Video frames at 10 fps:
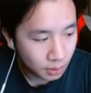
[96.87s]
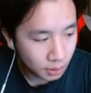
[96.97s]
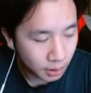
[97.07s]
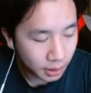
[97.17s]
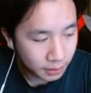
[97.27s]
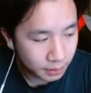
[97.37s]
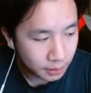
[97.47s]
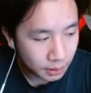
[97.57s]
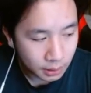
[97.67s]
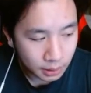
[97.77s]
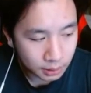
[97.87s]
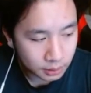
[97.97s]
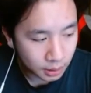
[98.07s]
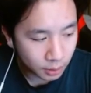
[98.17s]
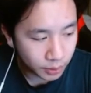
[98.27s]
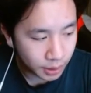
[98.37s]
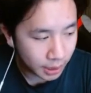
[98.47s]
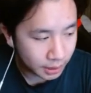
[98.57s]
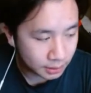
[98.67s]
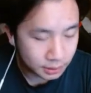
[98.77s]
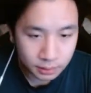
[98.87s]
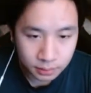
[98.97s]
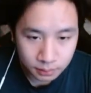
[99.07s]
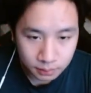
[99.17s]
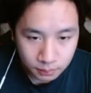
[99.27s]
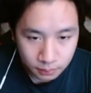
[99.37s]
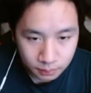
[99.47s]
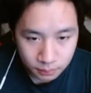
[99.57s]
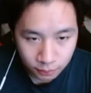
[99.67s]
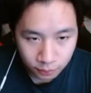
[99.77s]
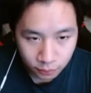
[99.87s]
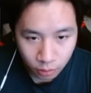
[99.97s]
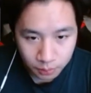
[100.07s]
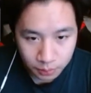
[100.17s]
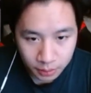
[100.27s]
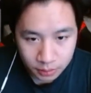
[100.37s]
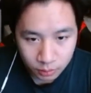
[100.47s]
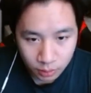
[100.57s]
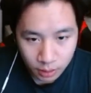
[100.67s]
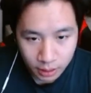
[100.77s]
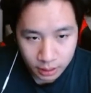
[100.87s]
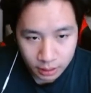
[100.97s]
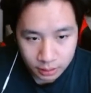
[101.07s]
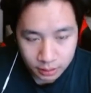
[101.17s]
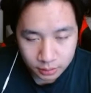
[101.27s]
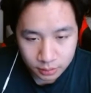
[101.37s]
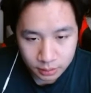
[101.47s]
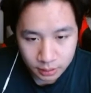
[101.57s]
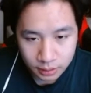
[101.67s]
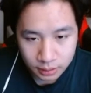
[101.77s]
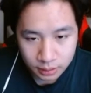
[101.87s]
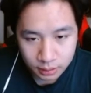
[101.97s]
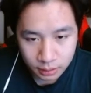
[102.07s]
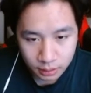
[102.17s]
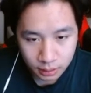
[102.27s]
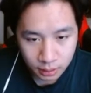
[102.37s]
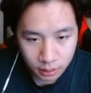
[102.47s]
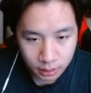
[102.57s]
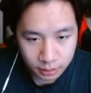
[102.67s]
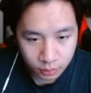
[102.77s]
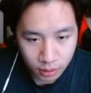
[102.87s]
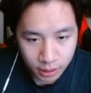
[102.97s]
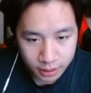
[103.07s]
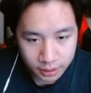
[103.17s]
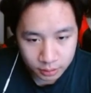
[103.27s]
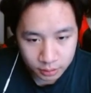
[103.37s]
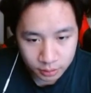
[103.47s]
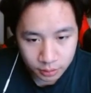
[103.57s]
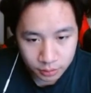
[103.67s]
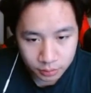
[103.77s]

All right. And so we get 4 plus y is equal to 6. So y is equal to 2.